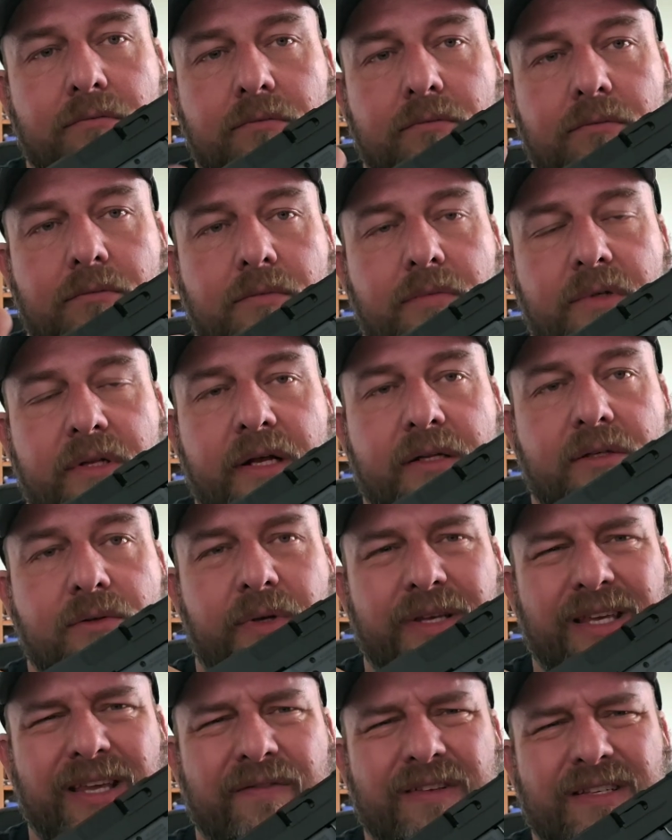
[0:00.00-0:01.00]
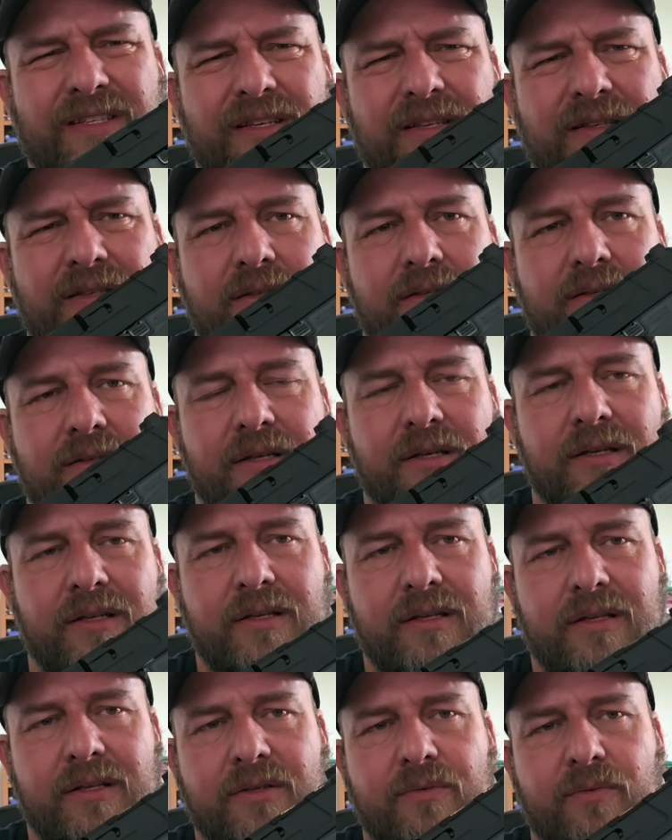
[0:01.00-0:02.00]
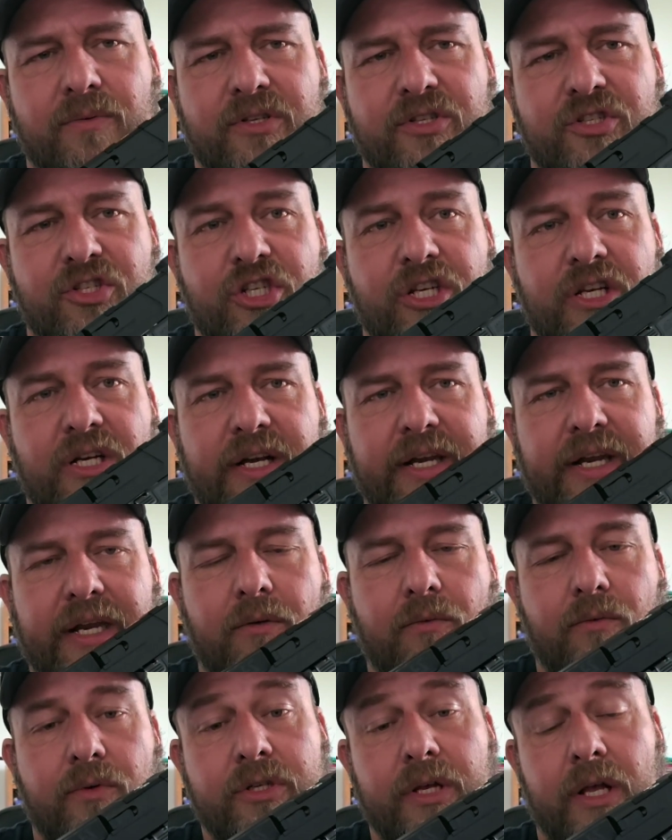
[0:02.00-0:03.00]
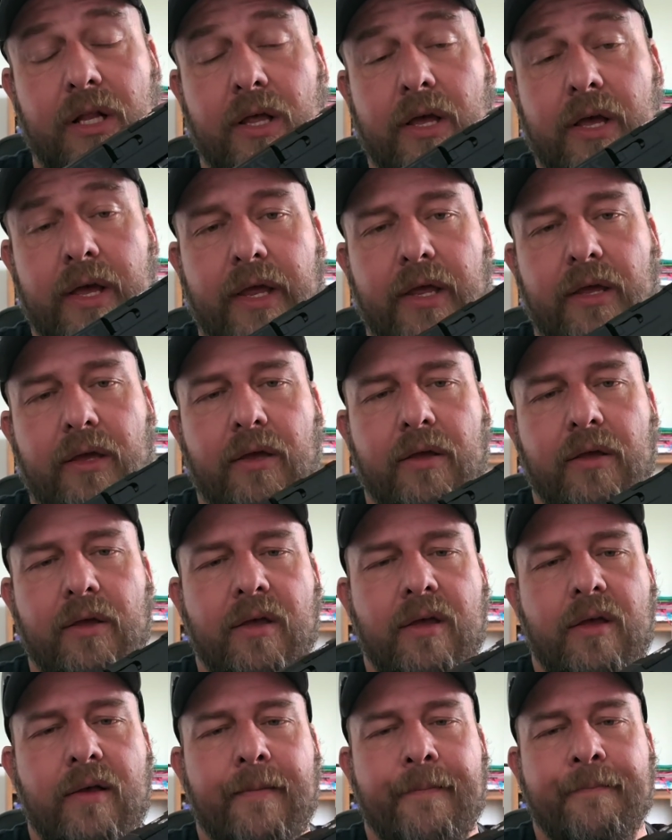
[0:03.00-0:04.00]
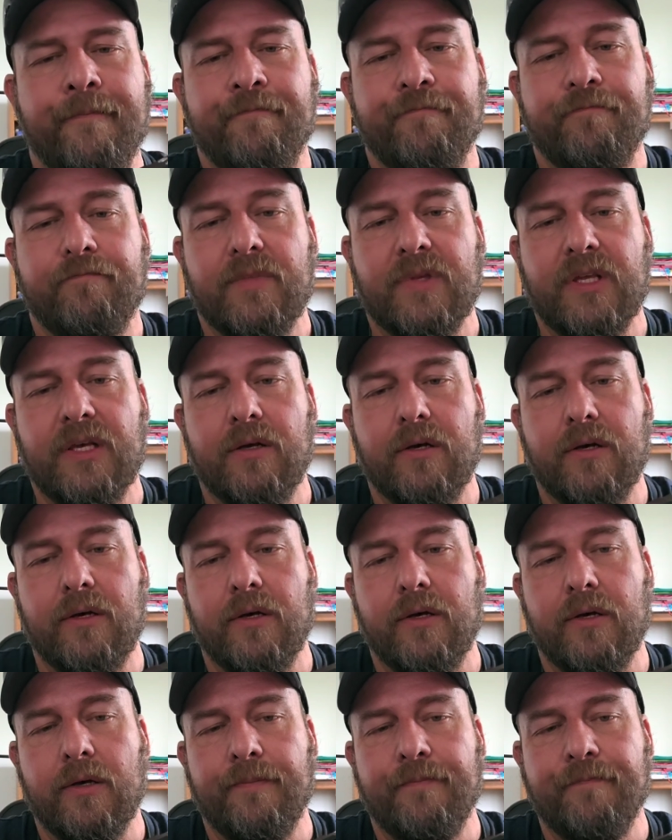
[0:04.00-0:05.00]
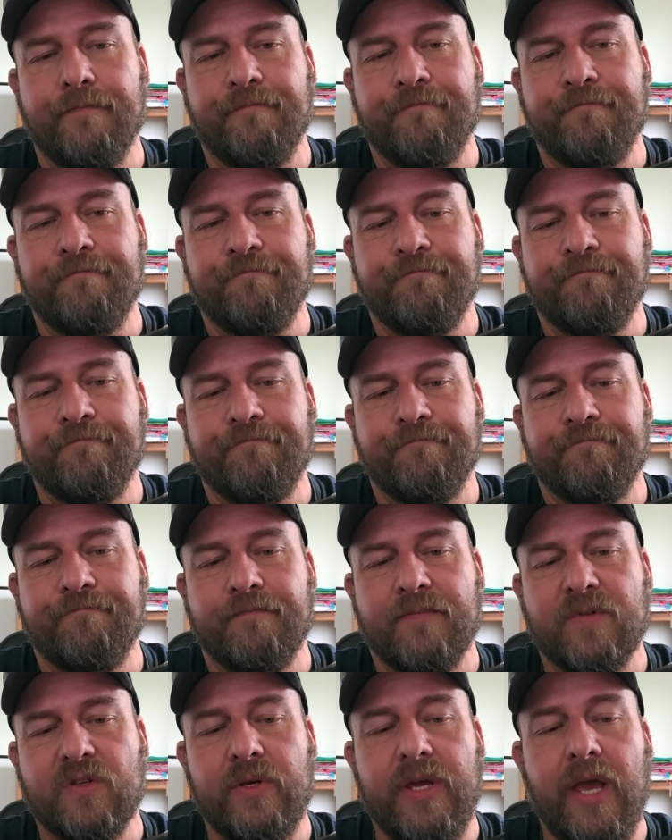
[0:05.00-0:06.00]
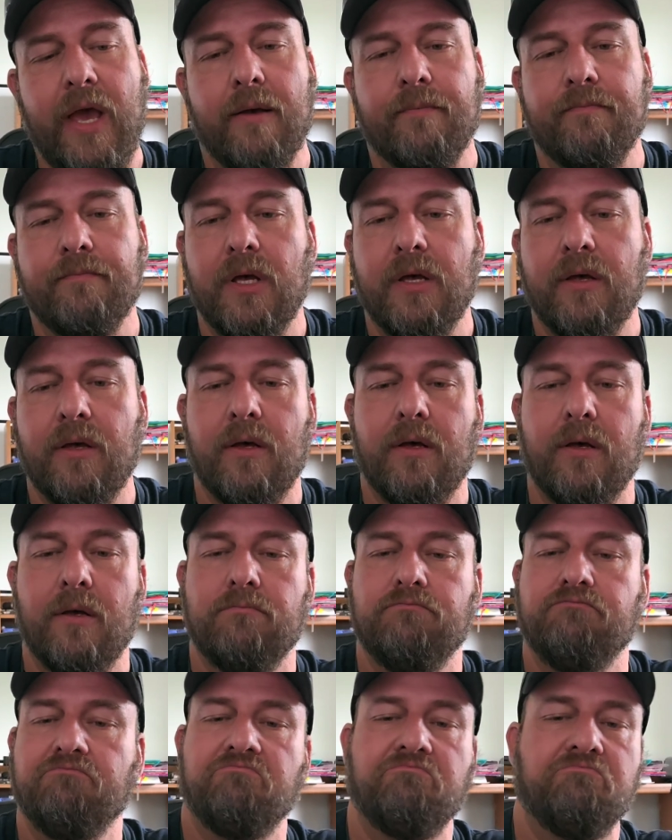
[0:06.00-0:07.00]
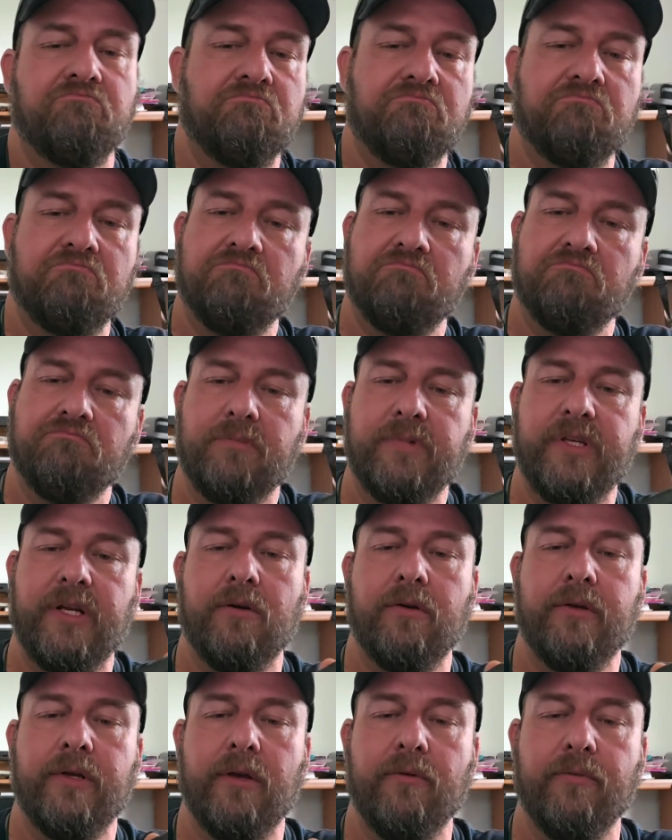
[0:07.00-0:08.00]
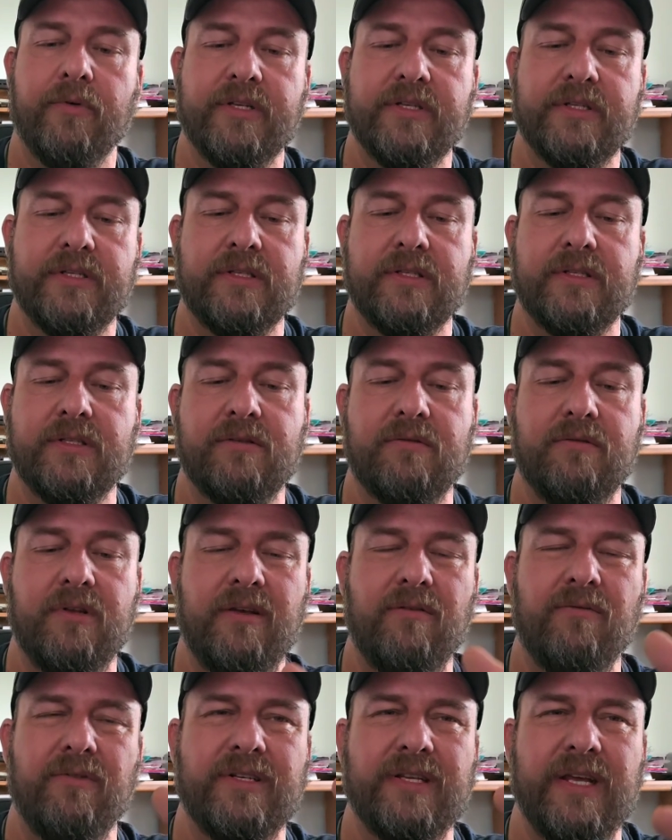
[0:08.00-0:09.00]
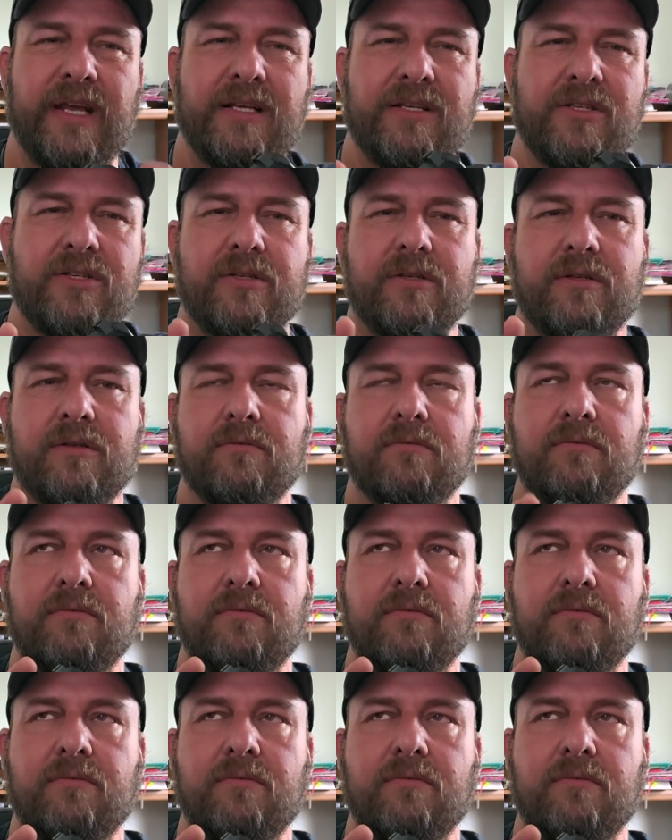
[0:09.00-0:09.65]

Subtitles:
and that's what gives its rigidity, which I like. So yeah, it retains